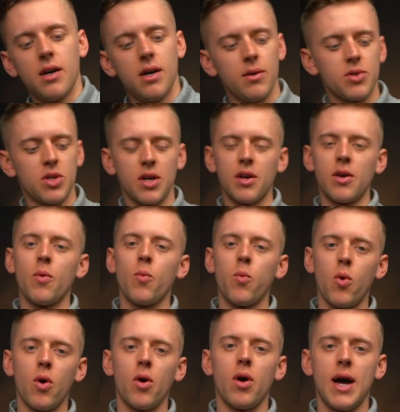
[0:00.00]
I was looking at
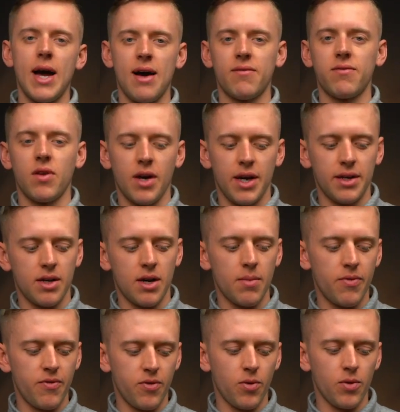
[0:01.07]
what I have lined
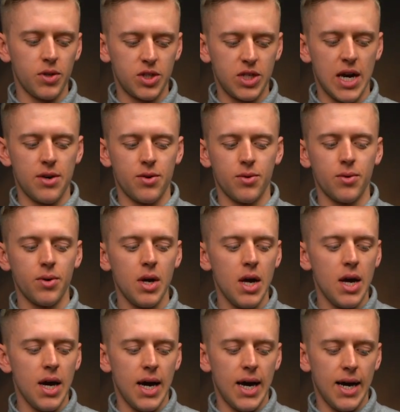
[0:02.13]
up for the channel,
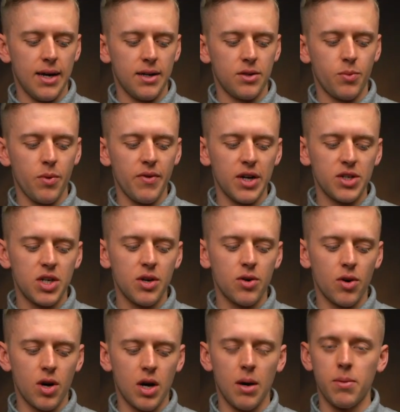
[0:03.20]
and we've actually
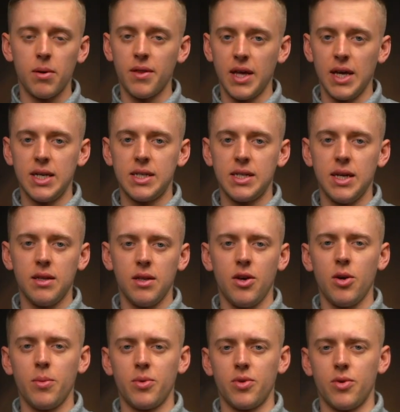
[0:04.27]
got a couple of these in the
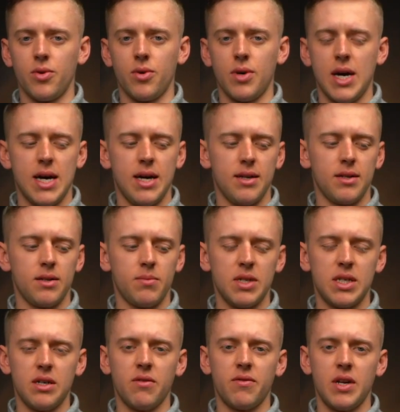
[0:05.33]
humidor, and
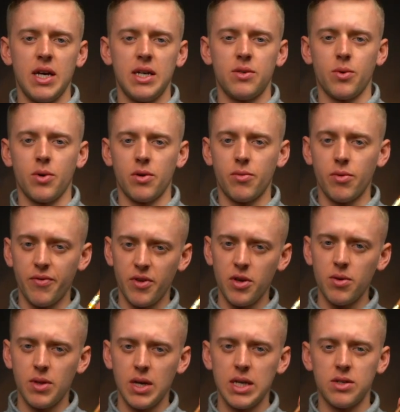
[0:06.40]
myself and Hazel are going to
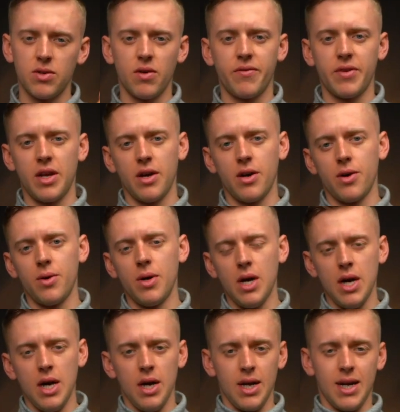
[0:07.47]
review these on a video
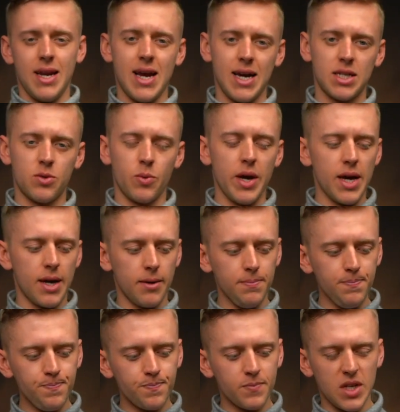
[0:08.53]
next week,
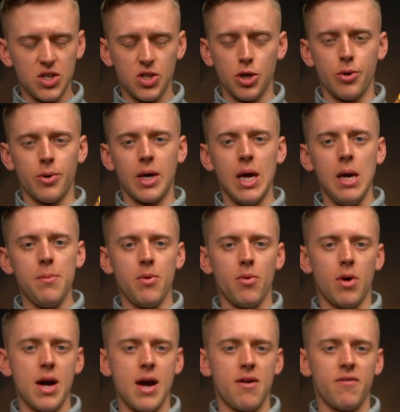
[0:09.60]
so keep
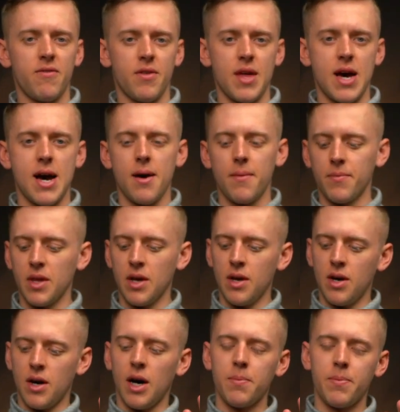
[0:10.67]
your eye out for that.
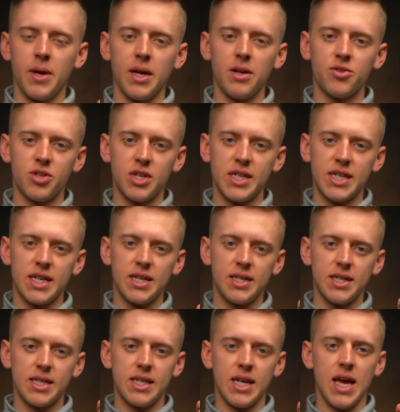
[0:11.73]
I'd be interested
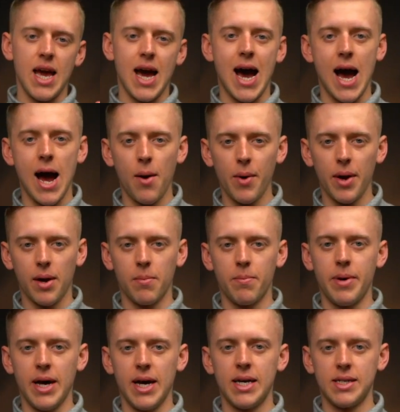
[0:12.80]
to see how it
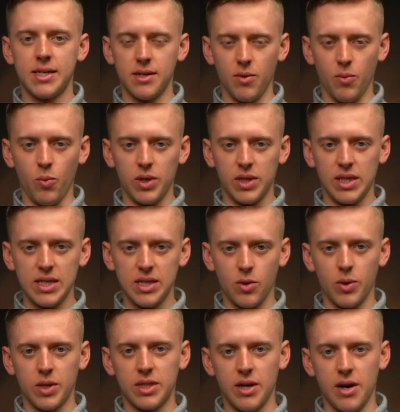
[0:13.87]
compares with this
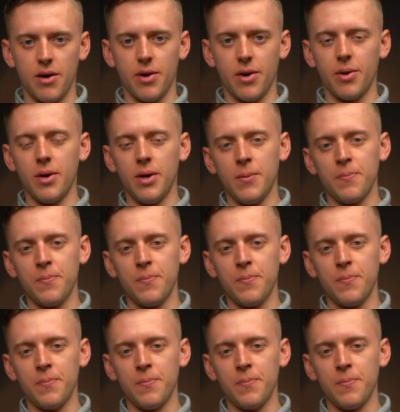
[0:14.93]
Quintero.